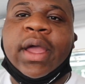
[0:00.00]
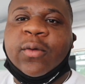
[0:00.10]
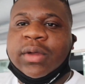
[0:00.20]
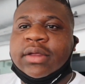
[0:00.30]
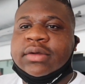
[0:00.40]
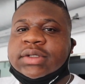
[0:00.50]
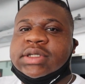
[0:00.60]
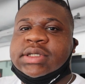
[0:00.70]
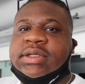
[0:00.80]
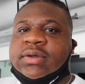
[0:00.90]
white
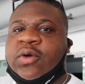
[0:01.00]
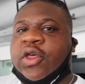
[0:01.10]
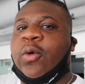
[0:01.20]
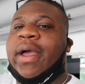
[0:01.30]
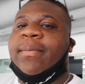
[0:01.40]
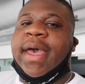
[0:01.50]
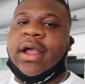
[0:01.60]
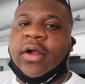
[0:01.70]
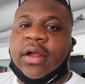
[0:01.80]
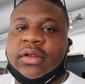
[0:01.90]
wheels with a white
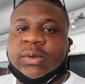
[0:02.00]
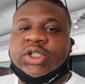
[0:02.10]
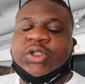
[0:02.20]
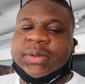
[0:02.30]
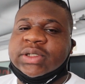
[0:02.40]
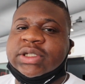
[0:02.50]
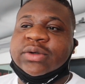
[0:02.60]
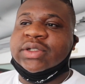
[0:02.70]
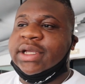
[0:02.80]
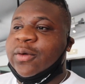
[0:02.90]
background. What you're supposed to
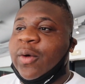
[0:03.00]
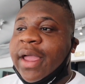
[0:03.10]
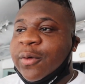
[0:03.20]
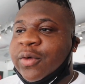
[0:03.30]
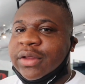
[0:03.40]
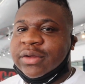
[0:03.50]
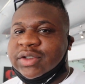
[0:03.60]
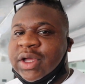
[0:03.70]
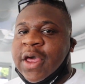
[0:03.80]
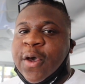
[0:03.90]
do is get white
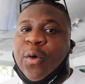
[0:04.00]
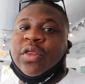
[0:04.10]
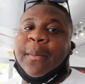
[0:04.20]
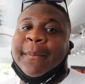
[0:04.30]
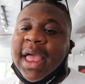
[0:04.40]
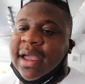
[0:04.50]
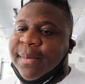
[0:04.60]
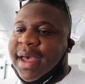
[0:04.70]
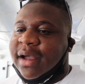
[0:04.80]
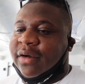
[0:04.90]
wheels with a black
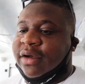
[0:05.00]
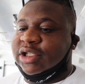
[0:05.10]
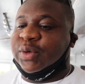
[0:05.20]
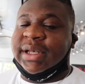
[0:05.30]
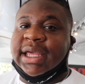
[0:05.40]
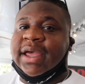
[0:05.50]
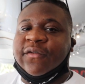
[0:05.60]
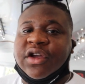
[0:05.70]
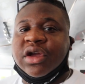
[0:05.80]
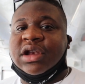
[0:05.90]
background. So when they get
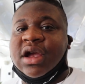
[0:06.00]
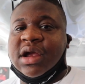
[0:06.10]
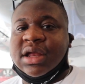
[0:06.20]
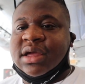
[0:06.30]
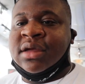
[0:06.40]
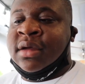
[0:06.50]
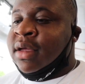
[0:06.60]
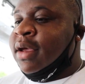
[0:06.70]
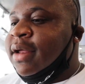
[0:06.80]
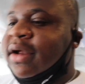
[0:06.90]
very dirty,
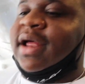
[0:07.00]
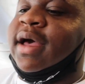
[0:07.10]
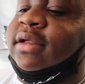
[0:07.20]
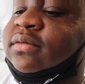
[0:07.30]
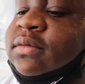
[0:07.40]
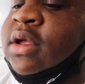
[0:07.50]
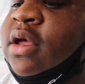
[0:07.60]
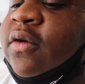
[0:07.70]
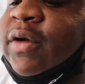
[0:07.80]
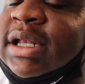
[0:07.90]
they're not
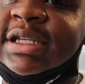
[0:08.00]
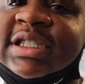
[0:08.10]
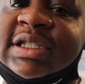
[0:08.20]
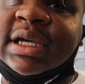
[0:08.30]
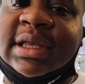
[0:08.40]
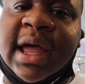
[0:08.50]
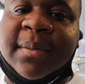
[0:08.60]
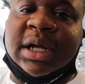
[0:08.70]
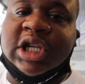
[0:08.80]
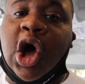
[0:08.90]
really seen that
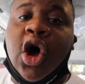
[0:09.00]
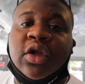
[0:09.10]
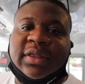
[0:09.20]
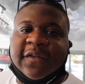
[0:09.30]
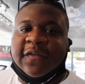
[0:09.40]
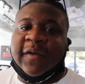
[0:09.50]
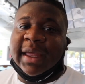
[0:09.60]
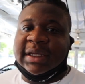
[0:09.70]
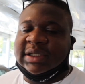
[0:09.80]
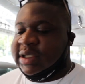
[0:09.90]
much on the
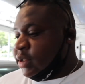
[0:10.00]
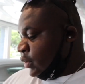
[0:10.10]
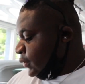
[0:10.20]
face